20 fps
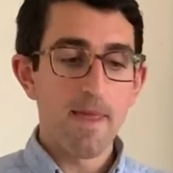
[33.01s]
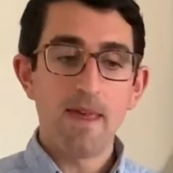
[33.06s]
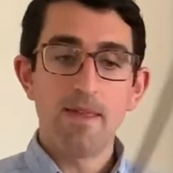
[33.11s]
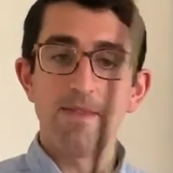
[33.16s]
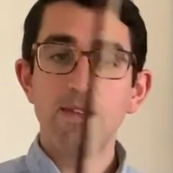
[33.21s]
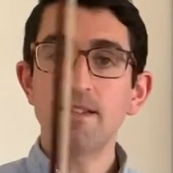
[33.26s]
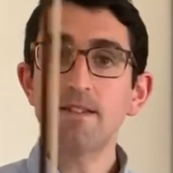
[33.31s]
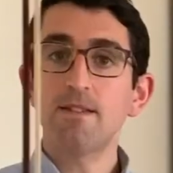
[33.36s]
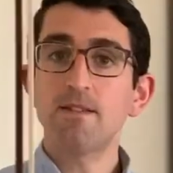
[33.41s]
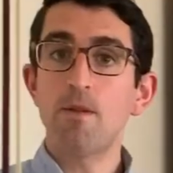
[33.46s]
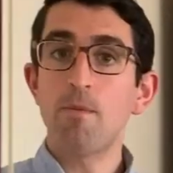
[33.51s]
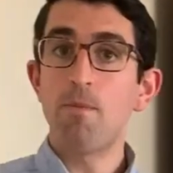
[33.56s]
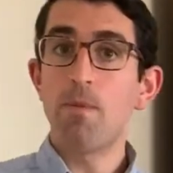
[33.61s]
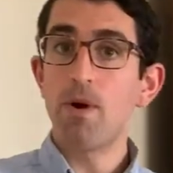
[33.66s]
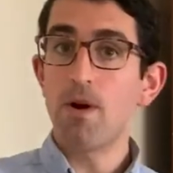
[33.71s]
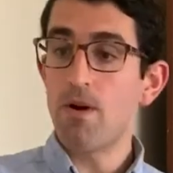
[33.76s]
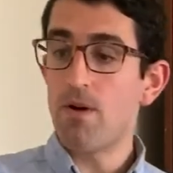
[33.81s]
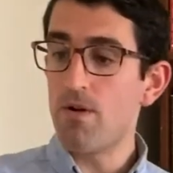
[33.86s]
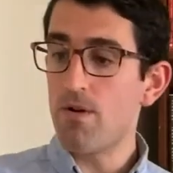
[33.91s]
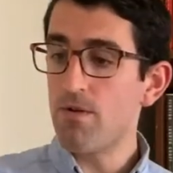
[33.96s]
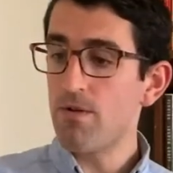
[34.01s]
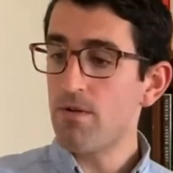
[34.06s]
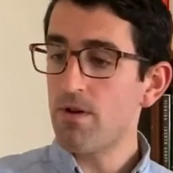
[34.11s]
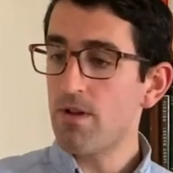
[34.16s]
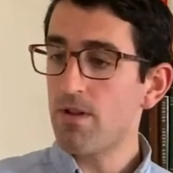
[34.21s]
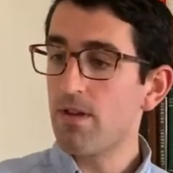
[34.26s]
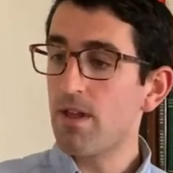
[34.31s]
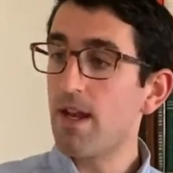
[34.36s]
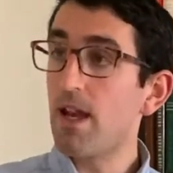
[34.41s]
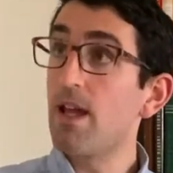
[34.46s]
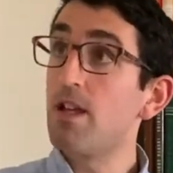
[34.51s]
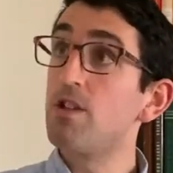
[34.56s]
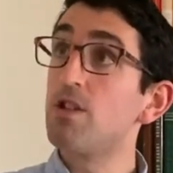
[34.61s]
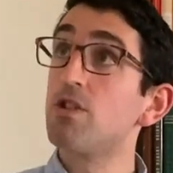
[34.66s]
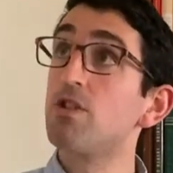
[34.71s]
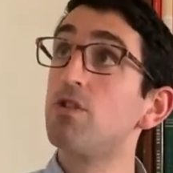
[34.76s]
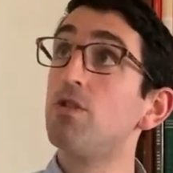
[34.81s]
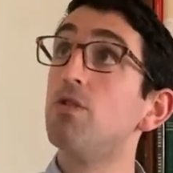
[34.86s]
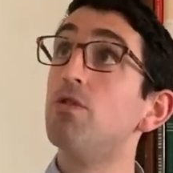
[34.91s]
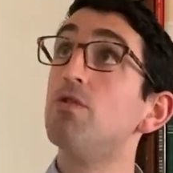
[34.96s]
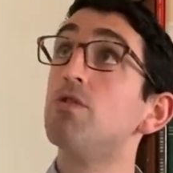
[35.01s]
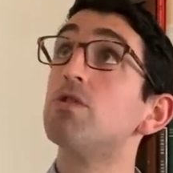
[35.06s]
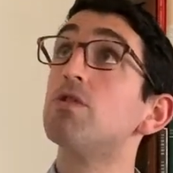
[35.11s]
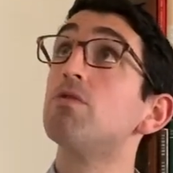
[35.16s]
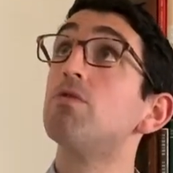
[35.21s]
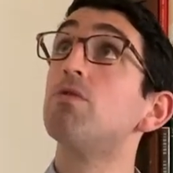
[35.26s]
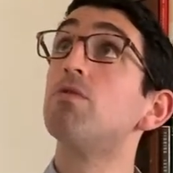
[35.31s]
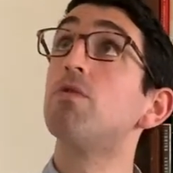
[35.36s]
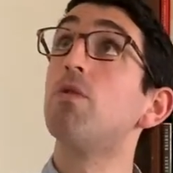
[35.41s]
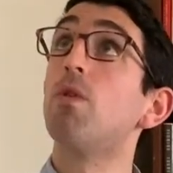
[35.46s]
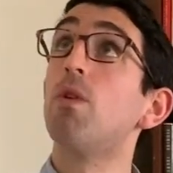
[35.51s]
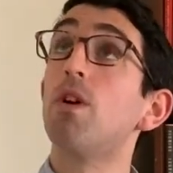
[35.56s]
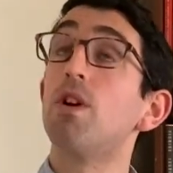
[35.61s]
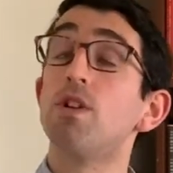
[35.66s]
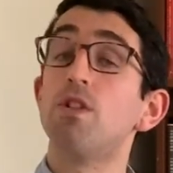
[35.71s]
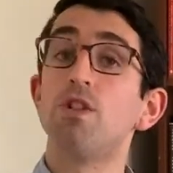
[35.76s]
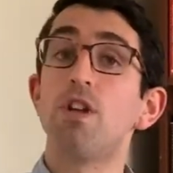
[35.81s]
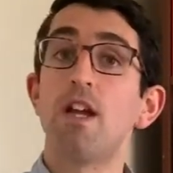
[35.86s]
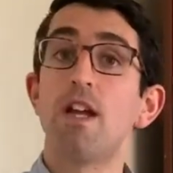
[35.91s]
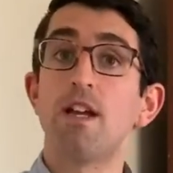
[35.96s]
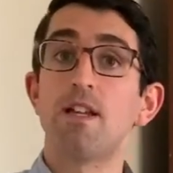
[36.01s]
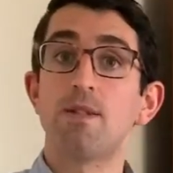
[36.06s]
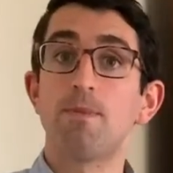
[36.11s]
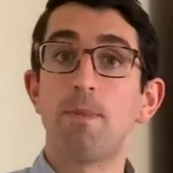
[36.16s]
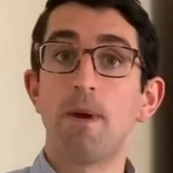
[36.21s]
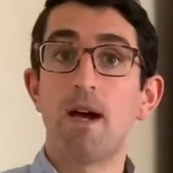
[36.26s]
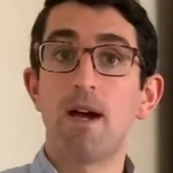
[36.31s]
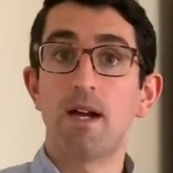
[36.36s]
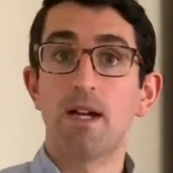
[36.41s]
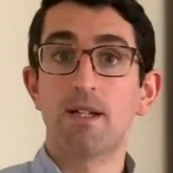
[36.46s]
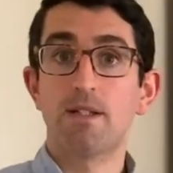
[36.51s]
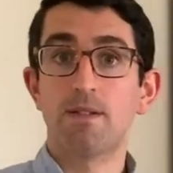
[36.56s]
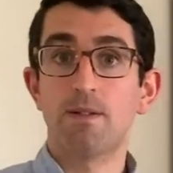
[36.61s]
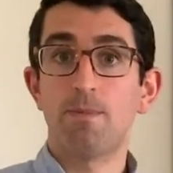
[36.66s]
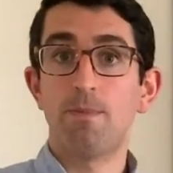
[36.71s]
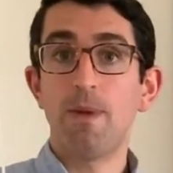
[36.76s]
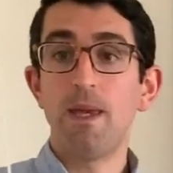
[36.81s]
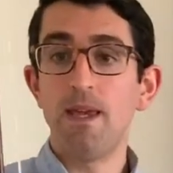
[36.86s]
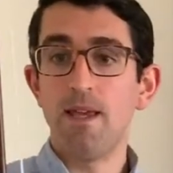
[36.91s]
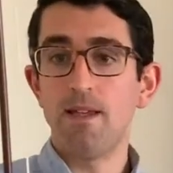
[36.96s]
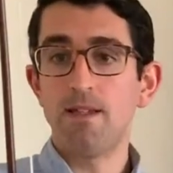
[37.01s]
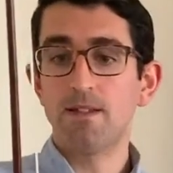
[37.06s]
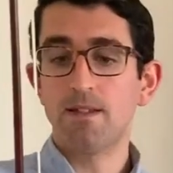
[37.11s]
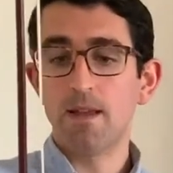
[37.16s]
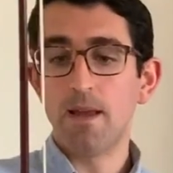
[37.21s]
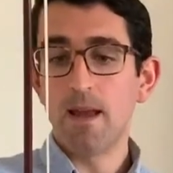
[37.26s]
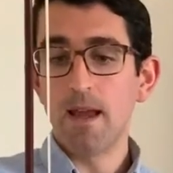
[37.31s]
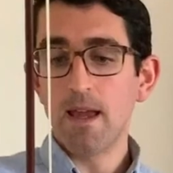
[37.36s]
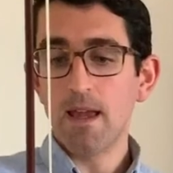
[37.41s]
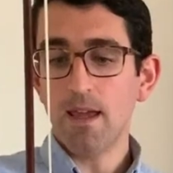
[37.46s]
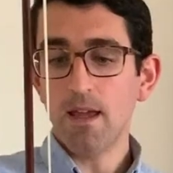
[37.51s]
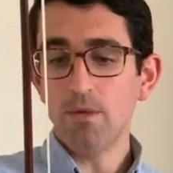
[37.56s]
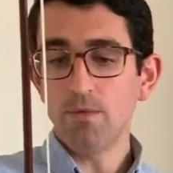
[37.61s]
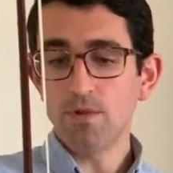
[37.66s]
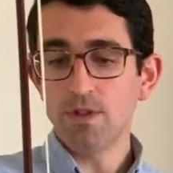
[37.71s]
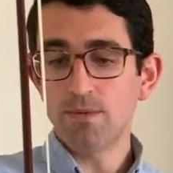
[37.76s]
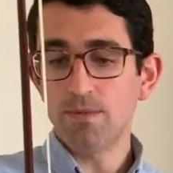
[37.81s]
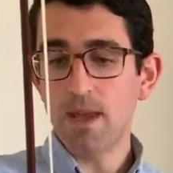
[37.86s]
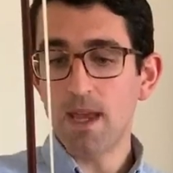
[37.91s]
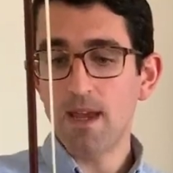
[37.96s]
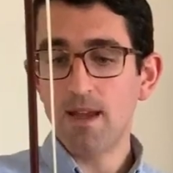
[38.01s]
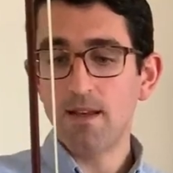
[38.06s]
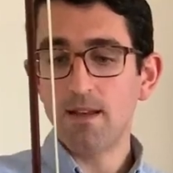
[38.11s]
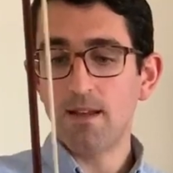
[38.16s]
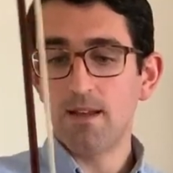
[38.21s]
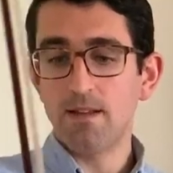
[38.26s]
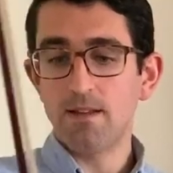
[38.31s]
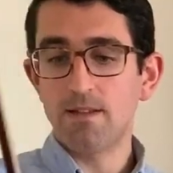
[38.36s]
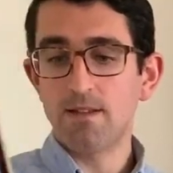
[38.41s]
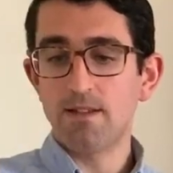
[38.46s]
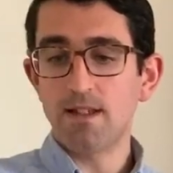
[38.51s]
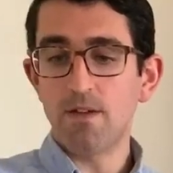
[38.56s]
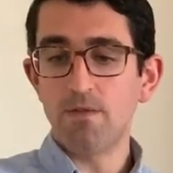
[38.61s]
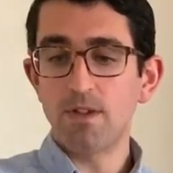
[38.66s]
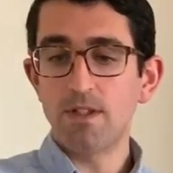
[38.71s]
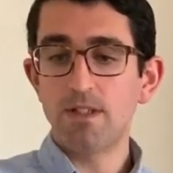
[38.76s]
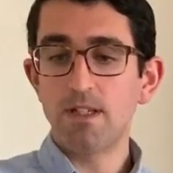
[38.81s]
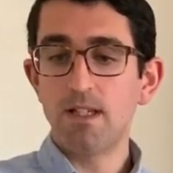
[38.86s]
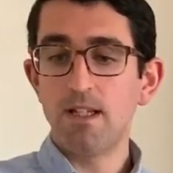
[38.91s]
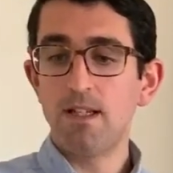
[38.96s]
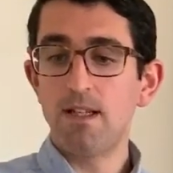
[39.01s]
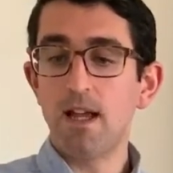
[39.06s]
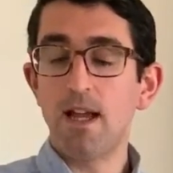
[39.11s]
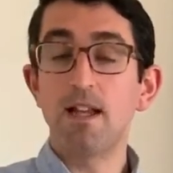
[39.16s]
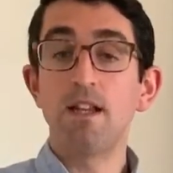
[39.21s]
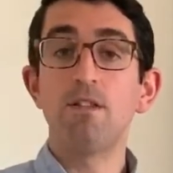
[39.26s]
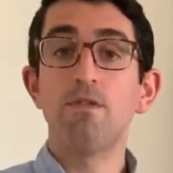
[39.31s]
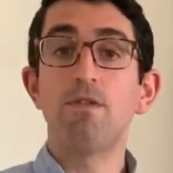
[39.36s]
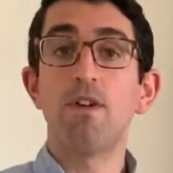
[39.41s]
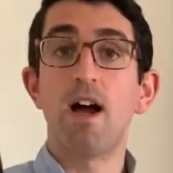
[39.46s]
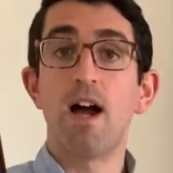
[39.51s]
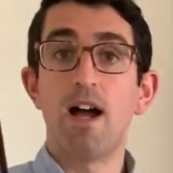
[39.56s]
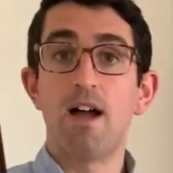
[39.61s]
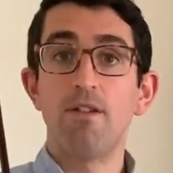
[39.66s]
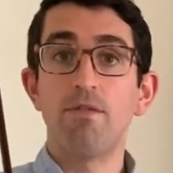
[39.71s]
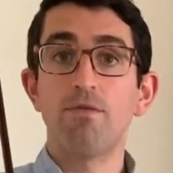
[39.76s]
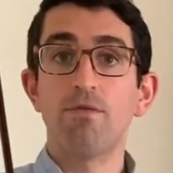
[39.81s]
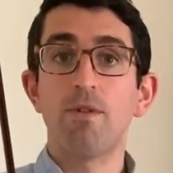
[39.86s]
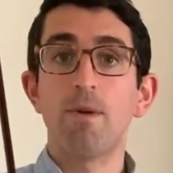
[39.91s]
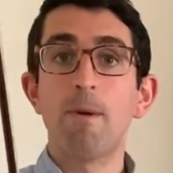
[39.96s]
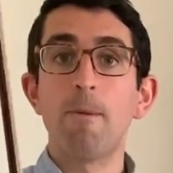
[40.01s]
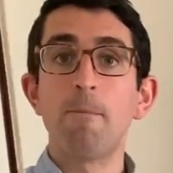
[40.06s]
This is the bow that I just used for J.S. Bach's piece. It was made in 1795,